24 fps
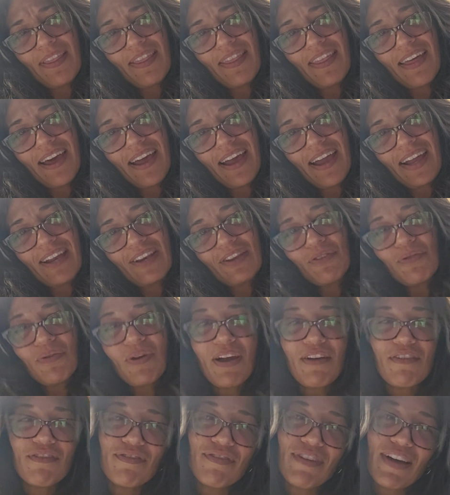that you
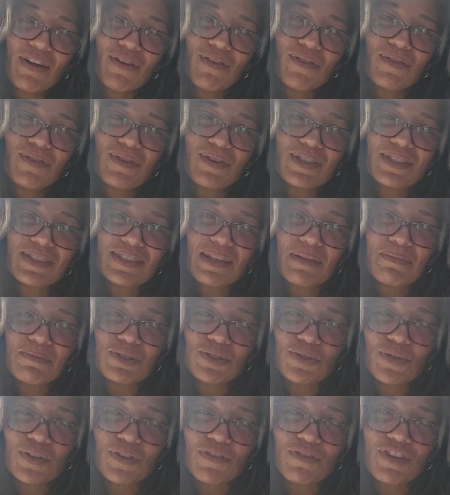have found some
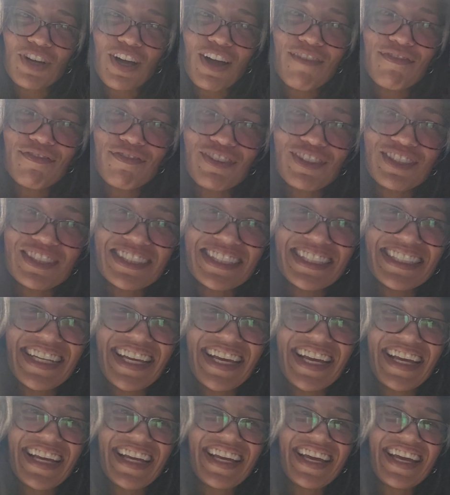sort of comfort
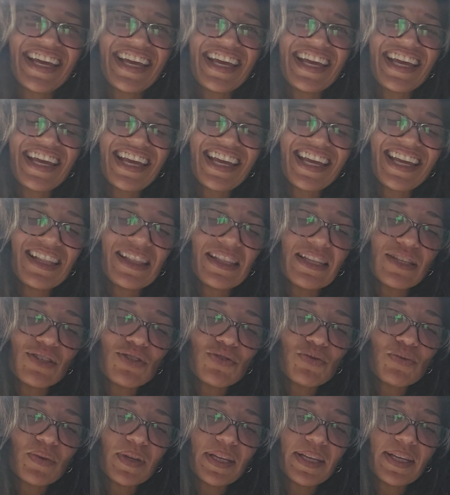today in this
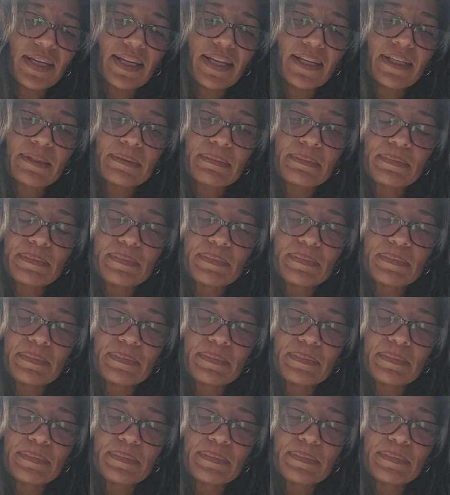reading.